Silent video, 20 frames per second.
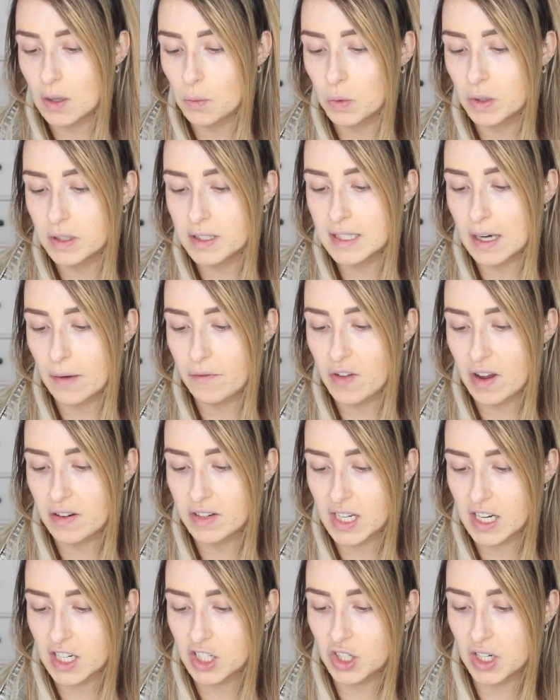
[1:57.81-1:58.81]
a one-step
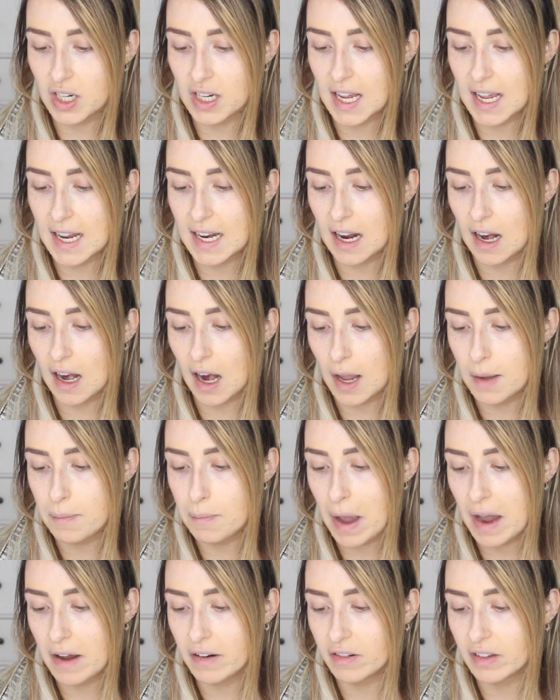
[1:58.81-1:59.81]
foundation in a light
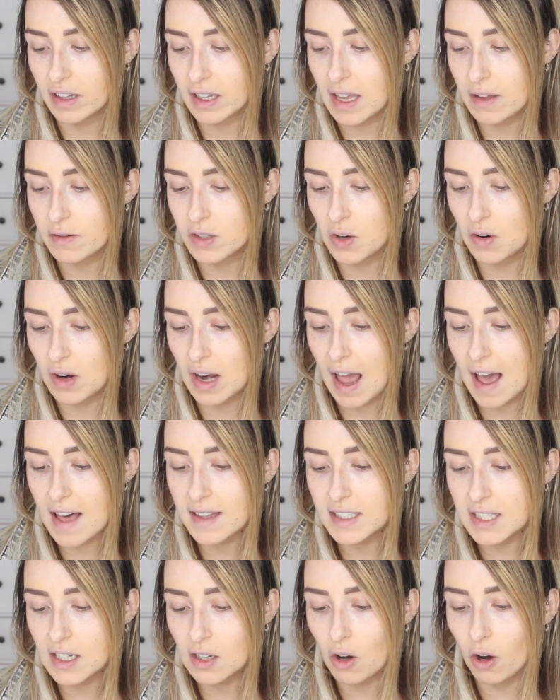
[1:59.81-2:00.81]
powder that gives you
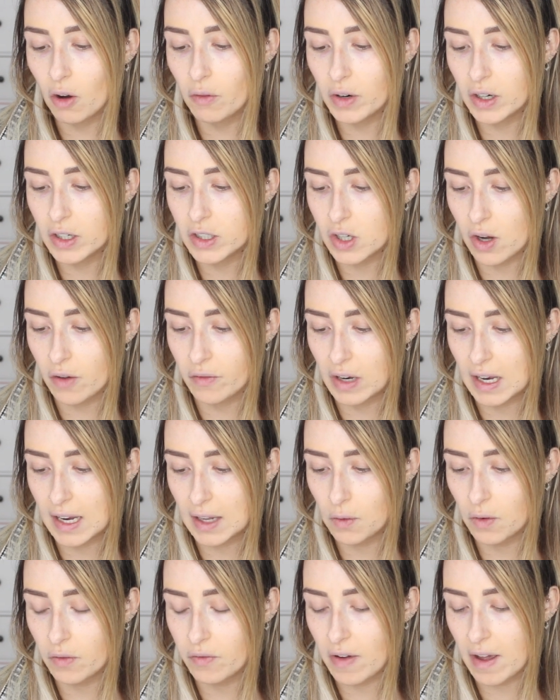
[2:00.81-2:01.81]
lasting coverage of a
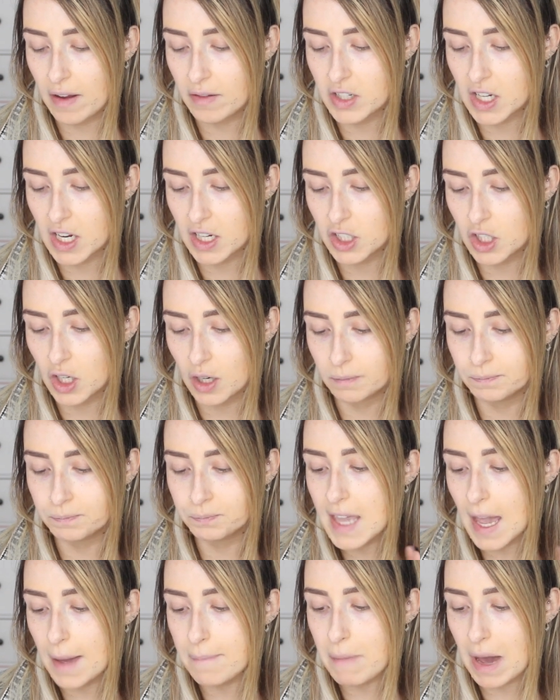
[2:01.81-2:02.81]
liquid foundation,
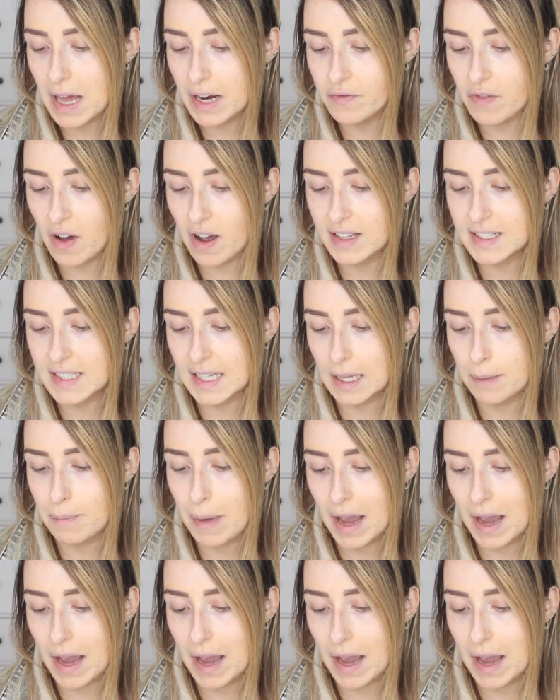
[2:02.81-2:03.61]
yet mattifies like a